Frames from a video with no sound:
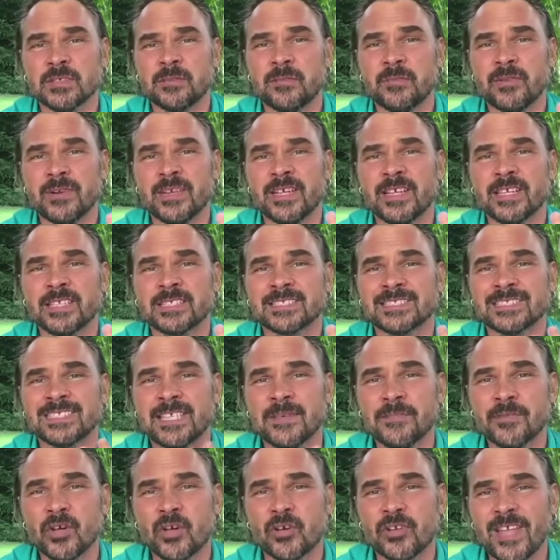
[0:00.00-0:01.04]
It brings
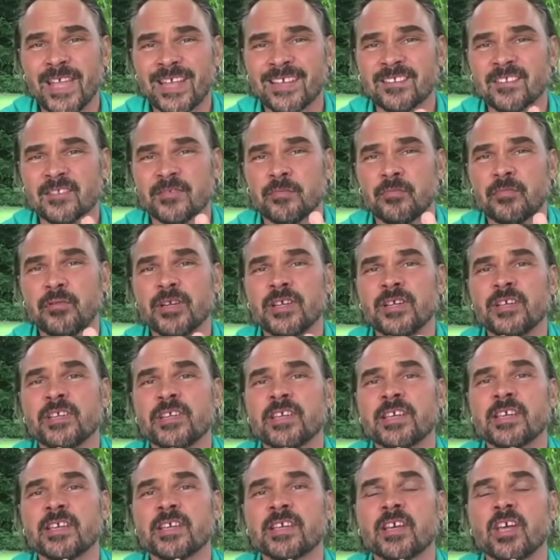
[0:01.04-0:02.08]
deep connected
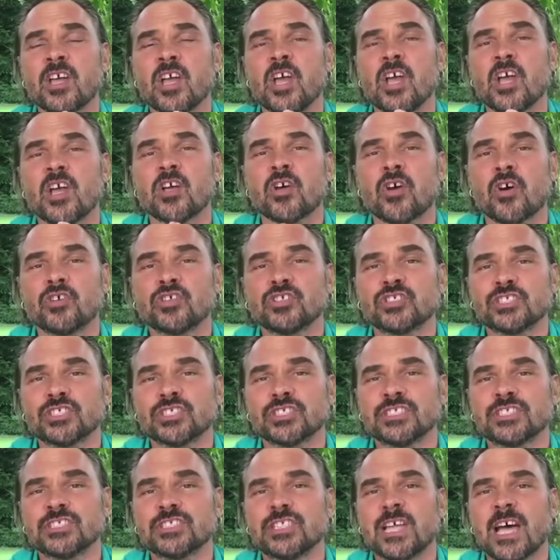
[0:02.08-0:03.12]
breathing,
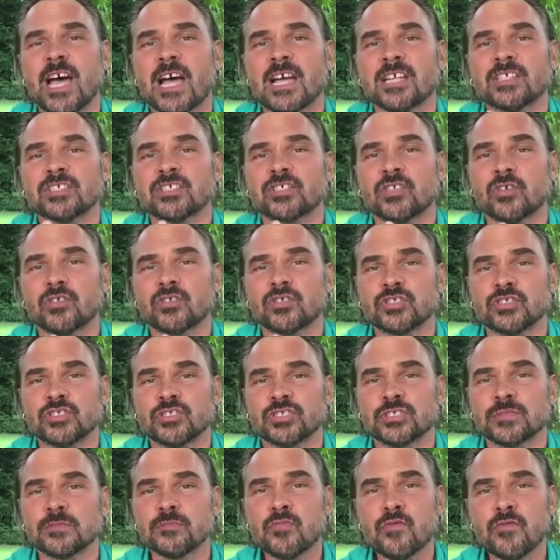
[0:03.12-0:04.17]
conscious touch,
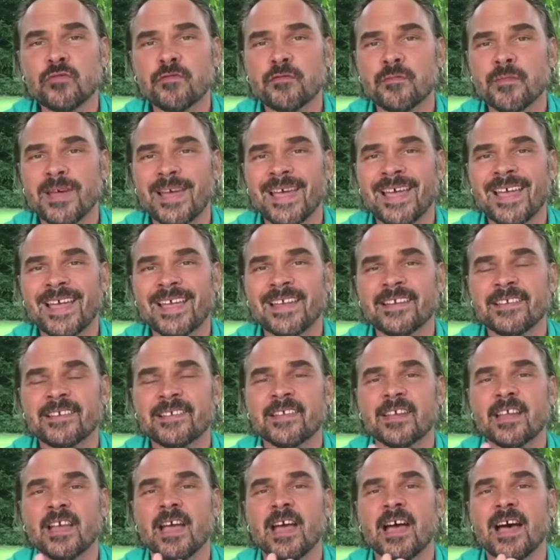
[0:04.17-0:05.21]
conscious movement,